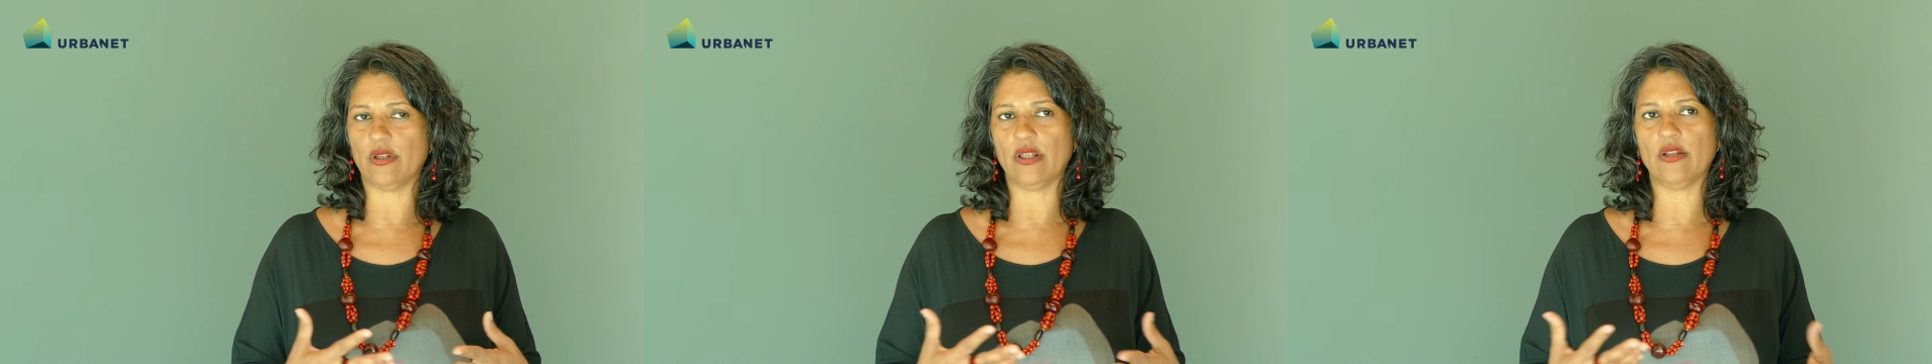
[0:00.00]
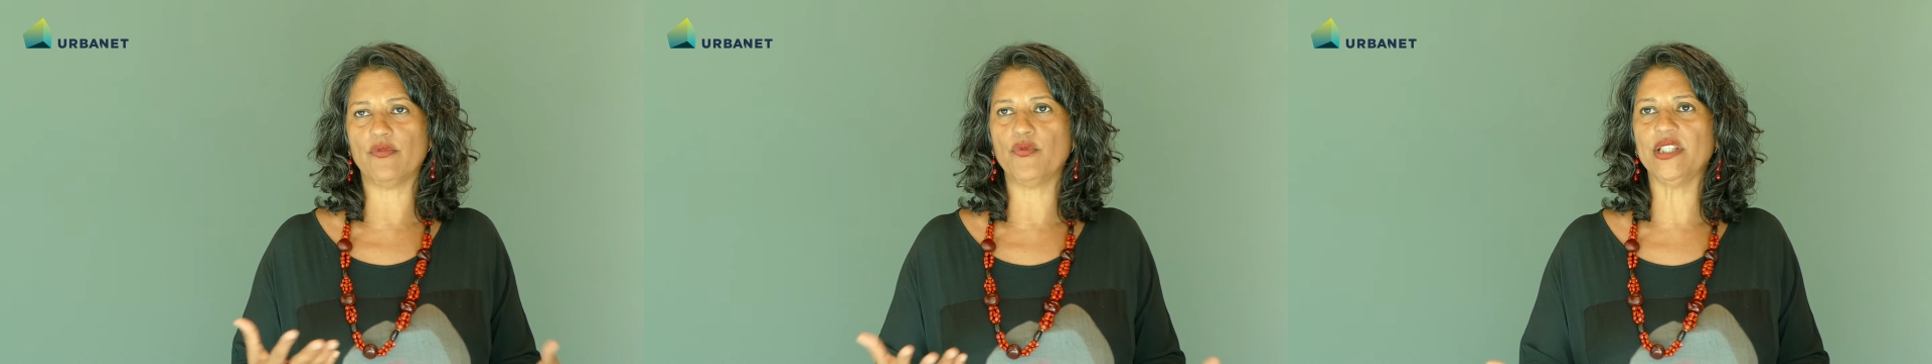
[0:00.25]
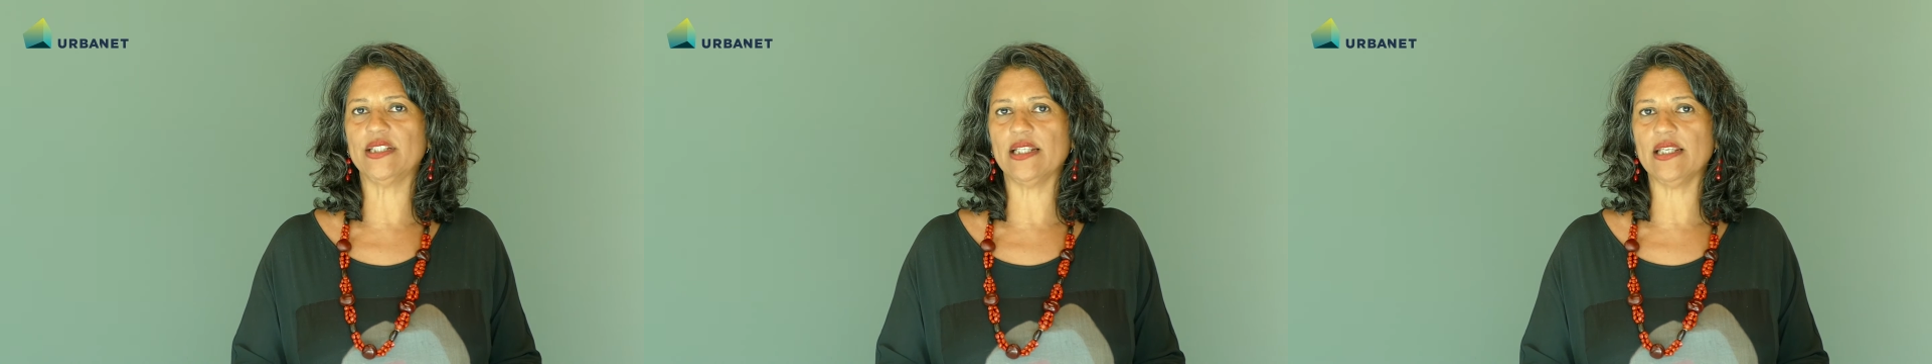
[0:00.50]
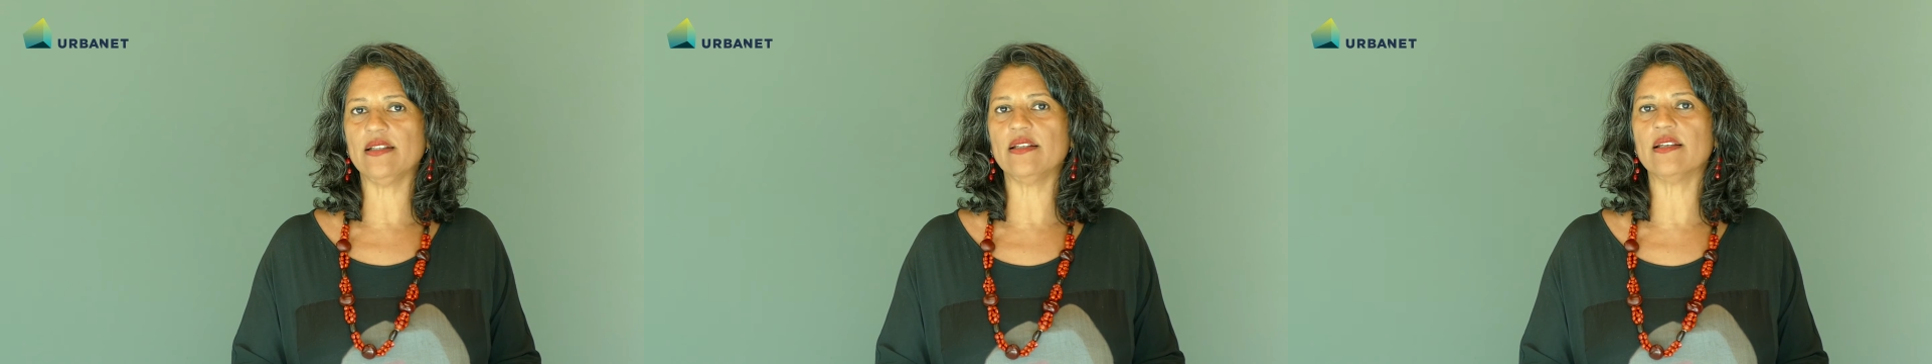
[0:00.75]
If we
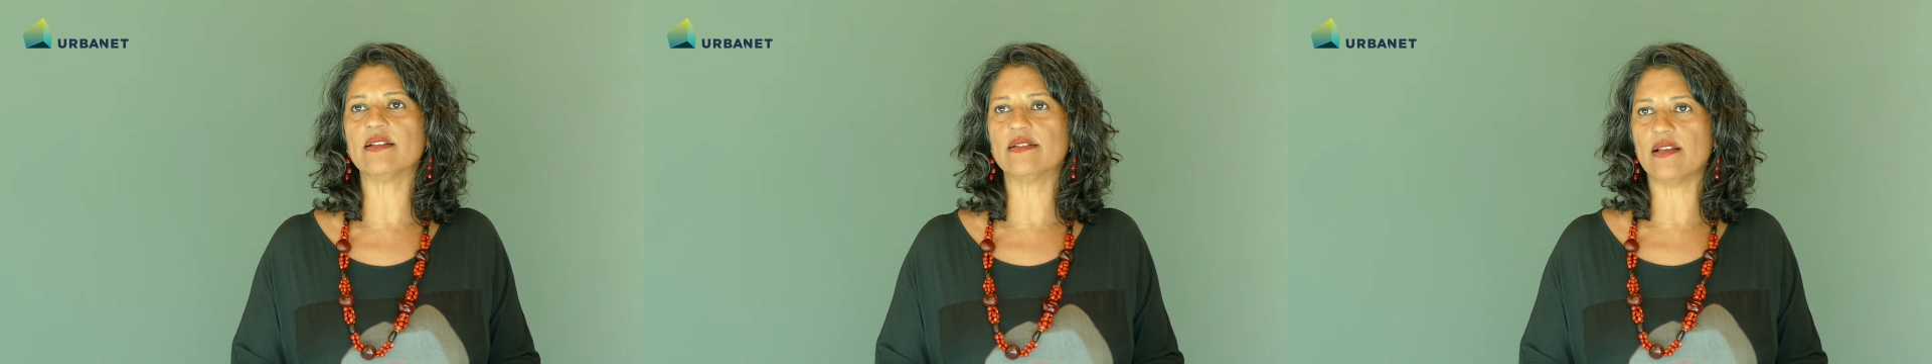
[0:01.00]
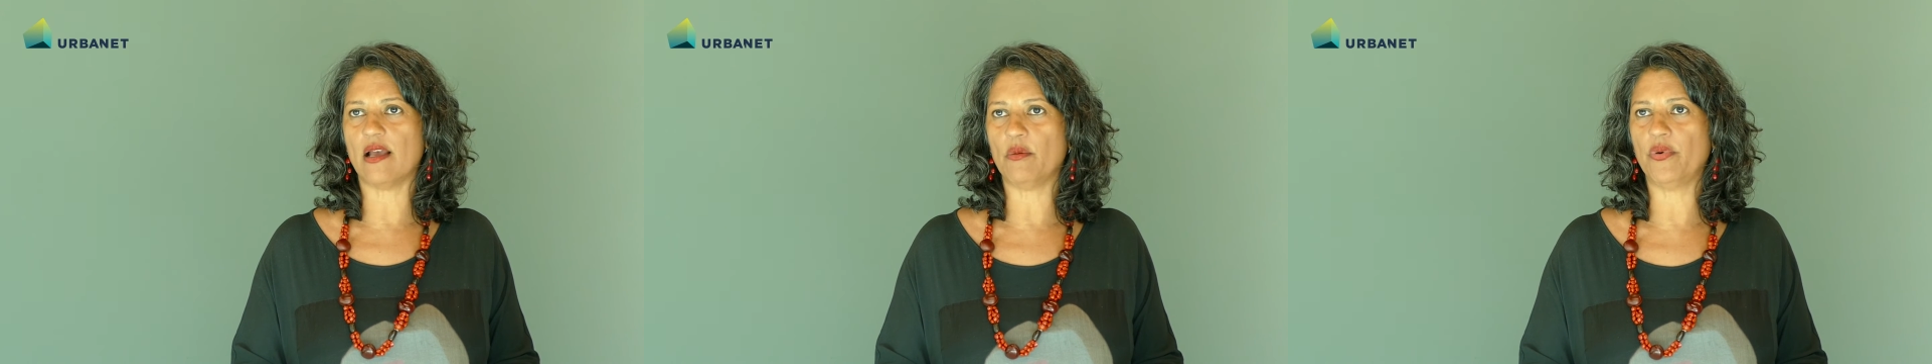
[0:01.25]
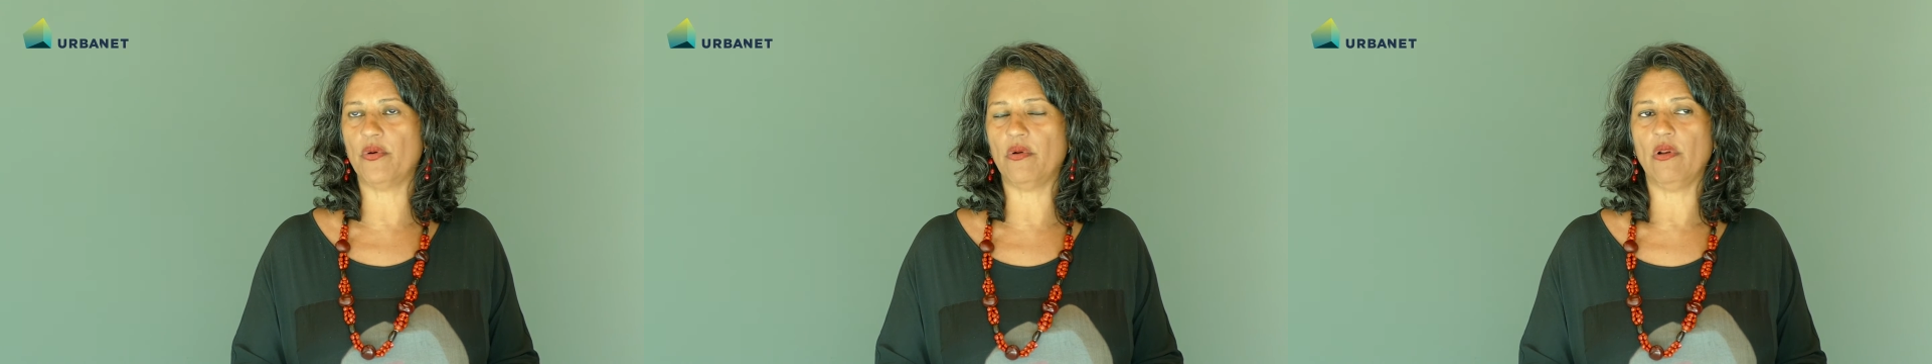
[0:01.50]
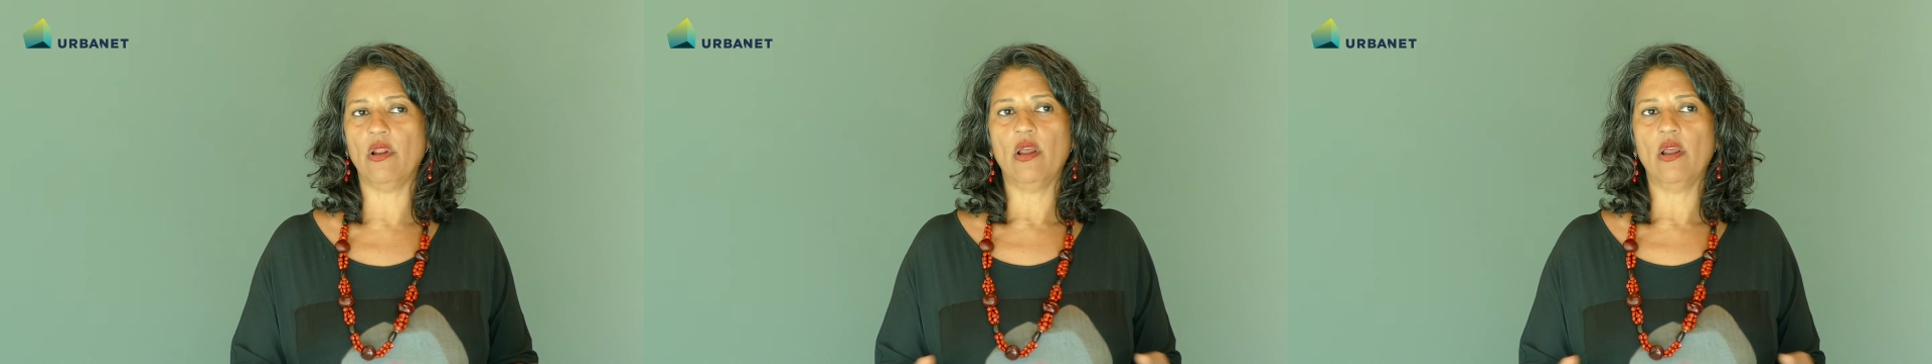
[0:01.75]
take the example